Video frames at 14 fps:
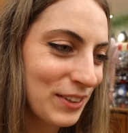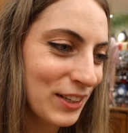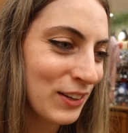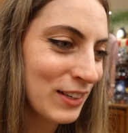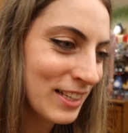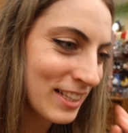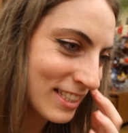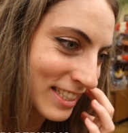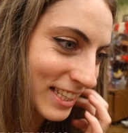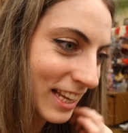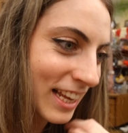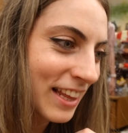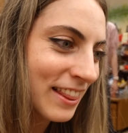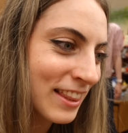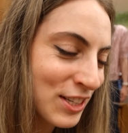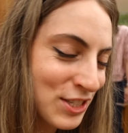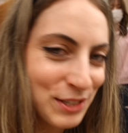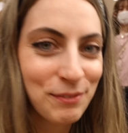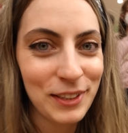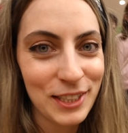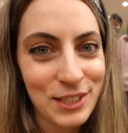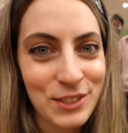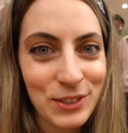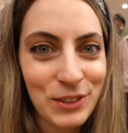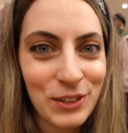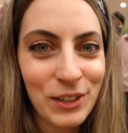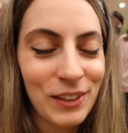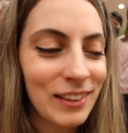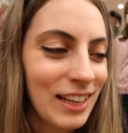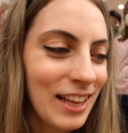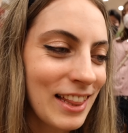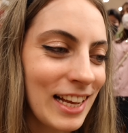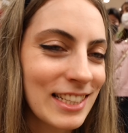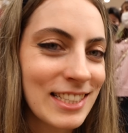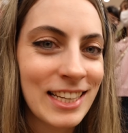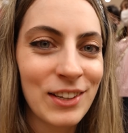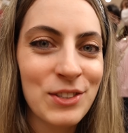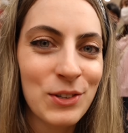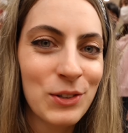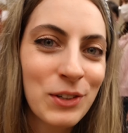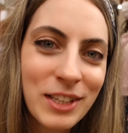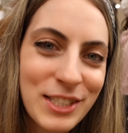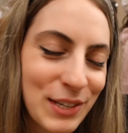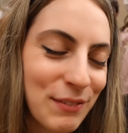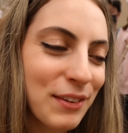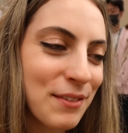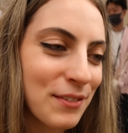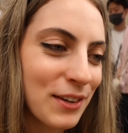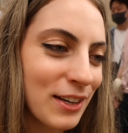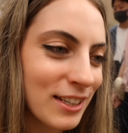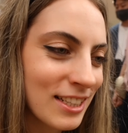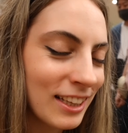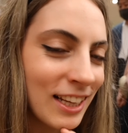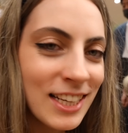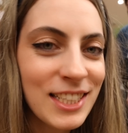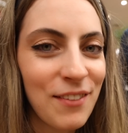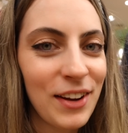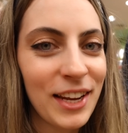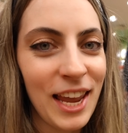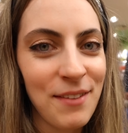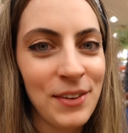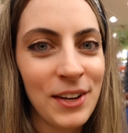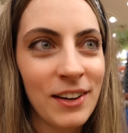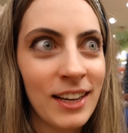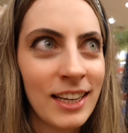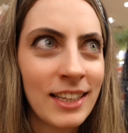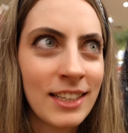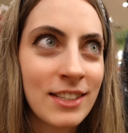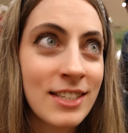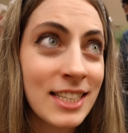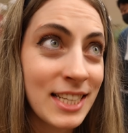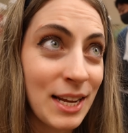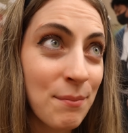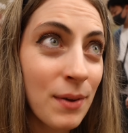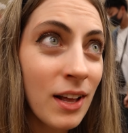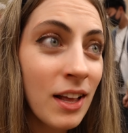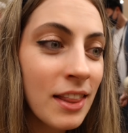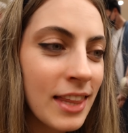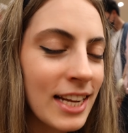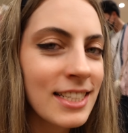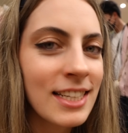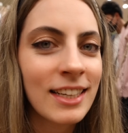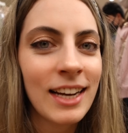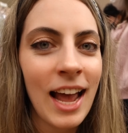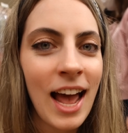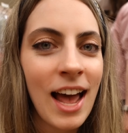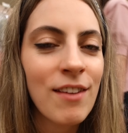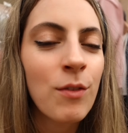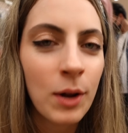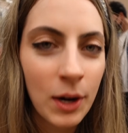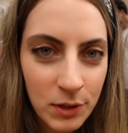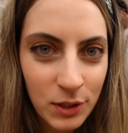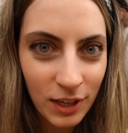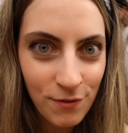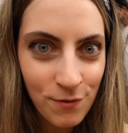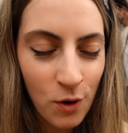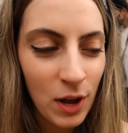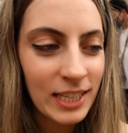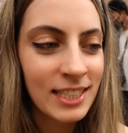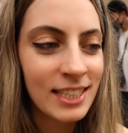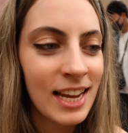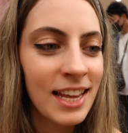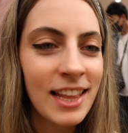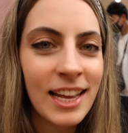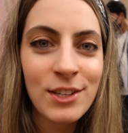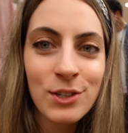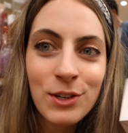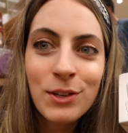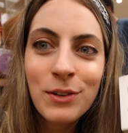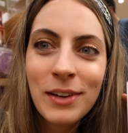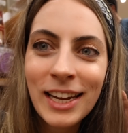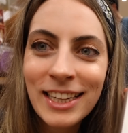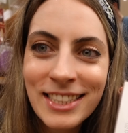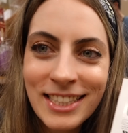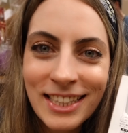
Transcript: because the GHIBLI store that sells all the GHIBLI merch. Last time I came here in December, they didn't have what I was looking for, and today they do. It's